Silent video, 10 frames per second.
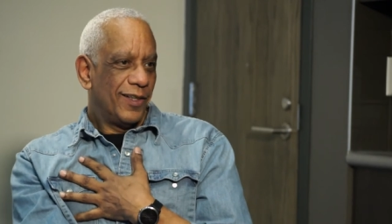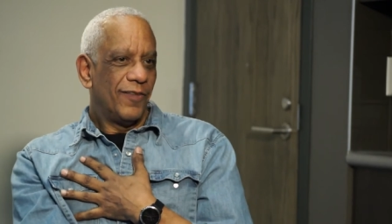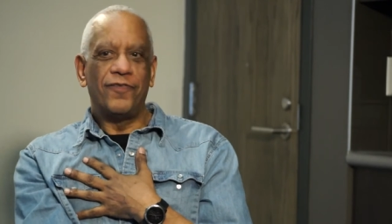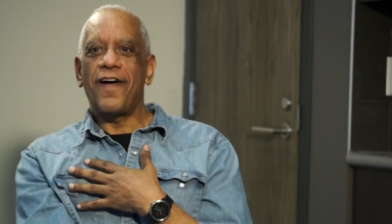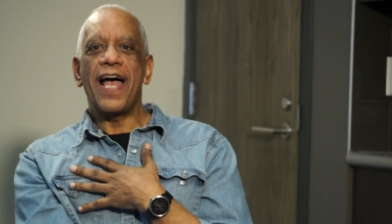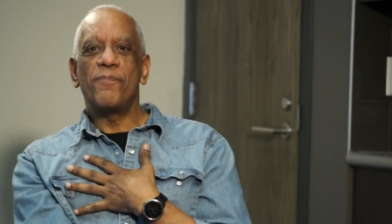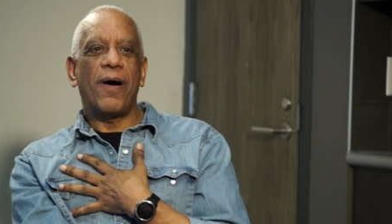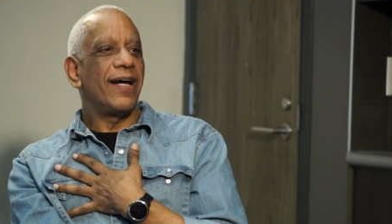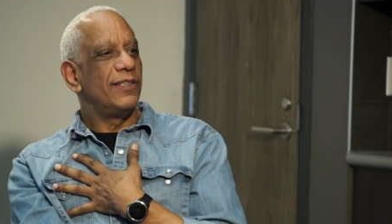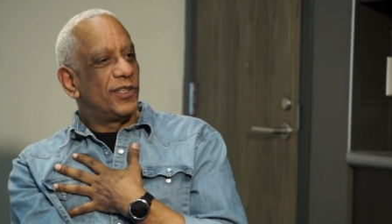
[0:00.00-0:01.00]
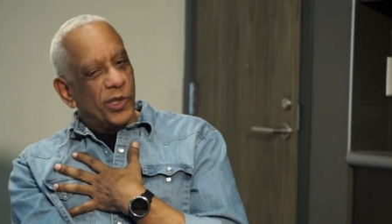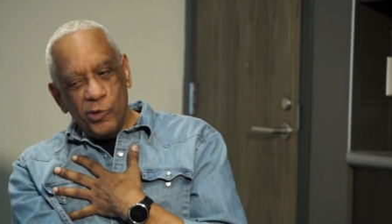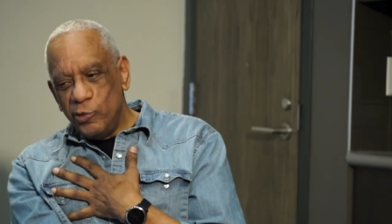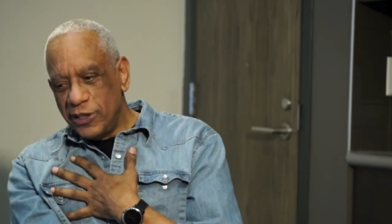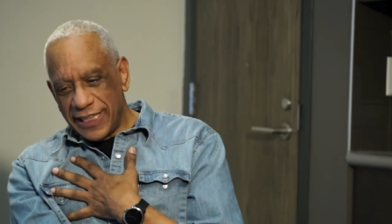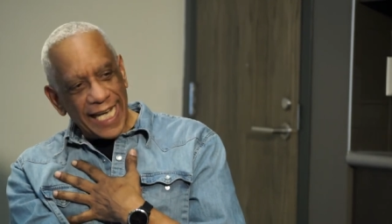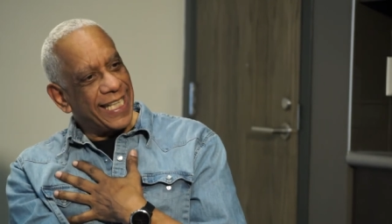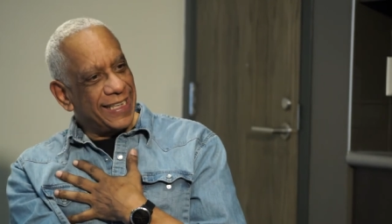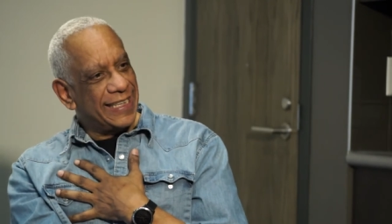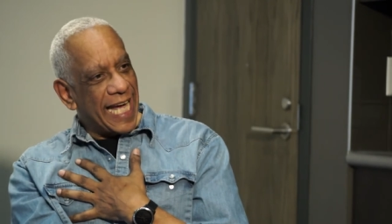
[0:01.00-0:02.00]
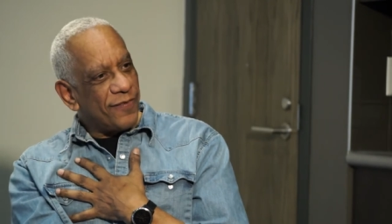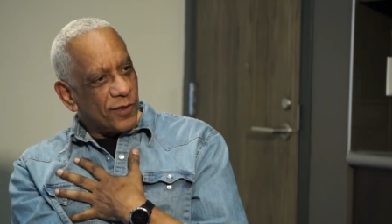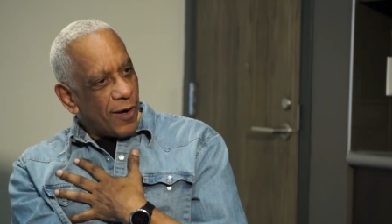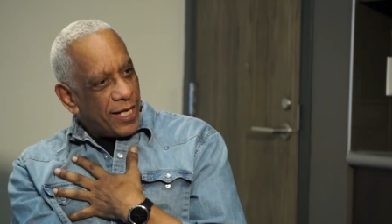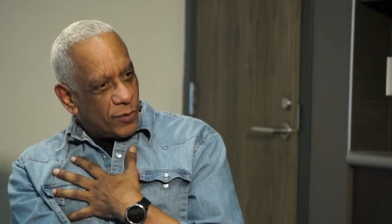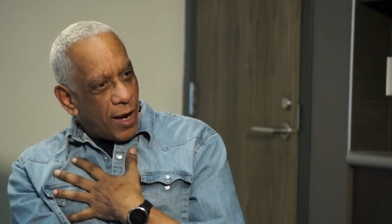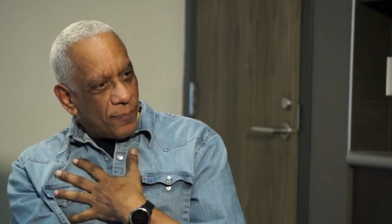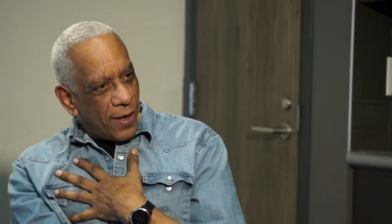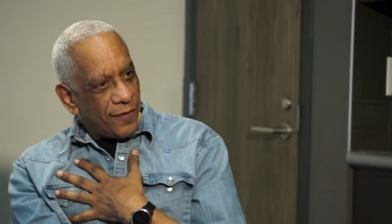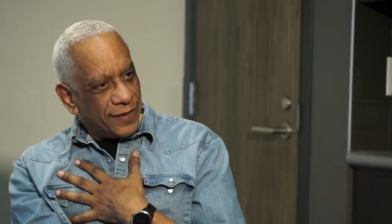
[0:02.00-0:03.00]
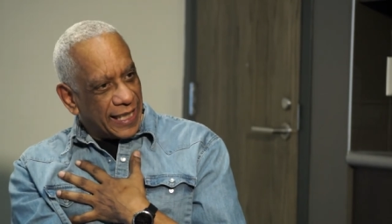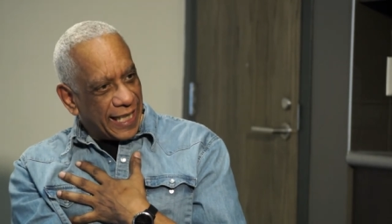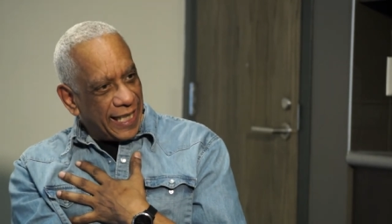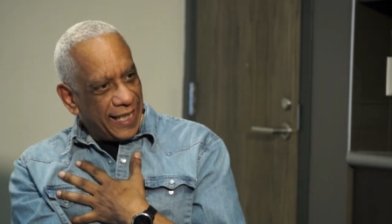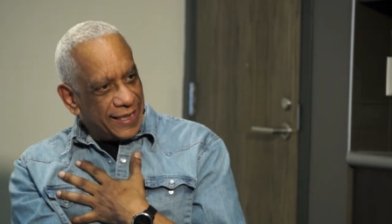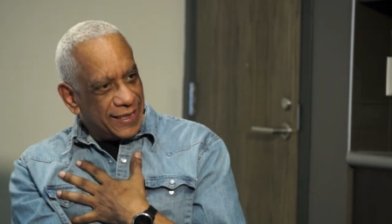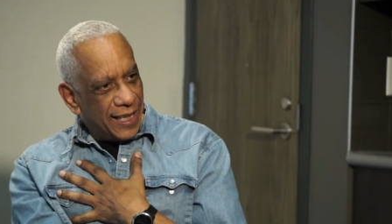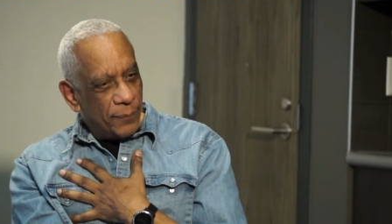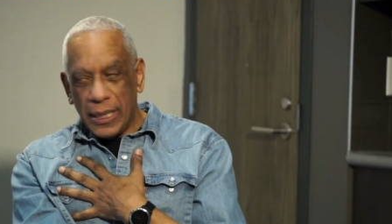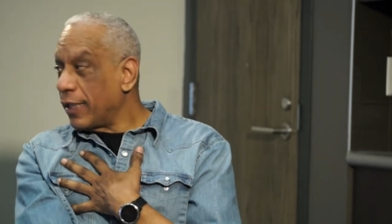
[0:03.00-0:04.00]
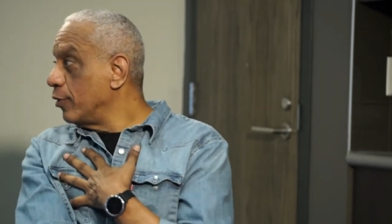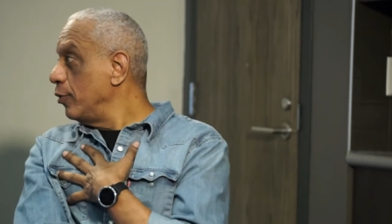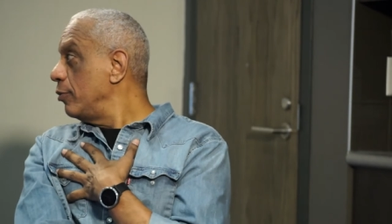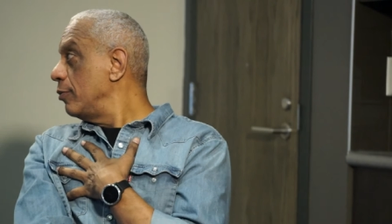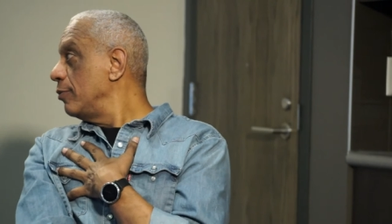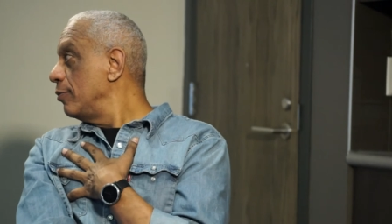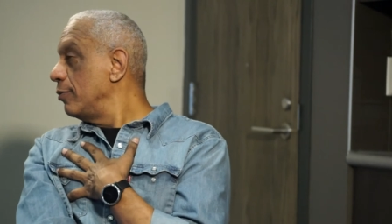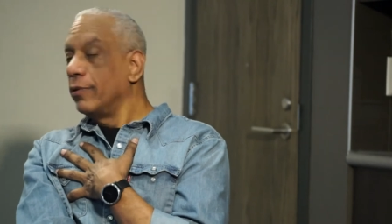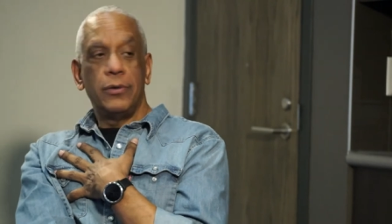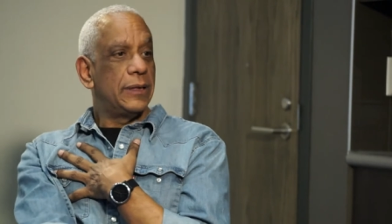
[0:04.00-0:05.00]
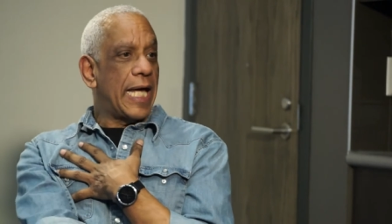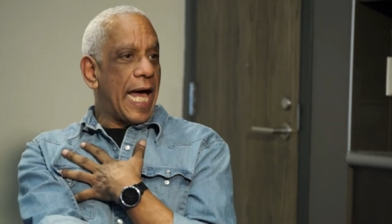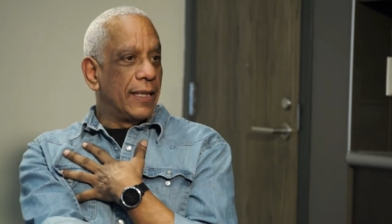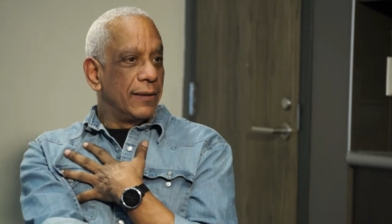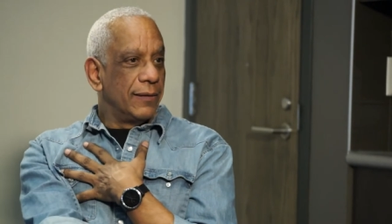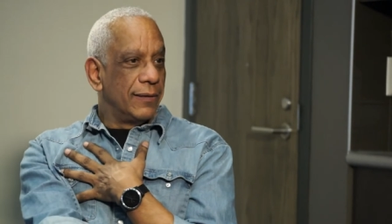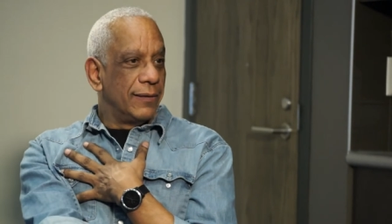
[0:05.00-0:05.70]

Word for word: Five point two seconds after I drop off the keys, be like, who? Who's that?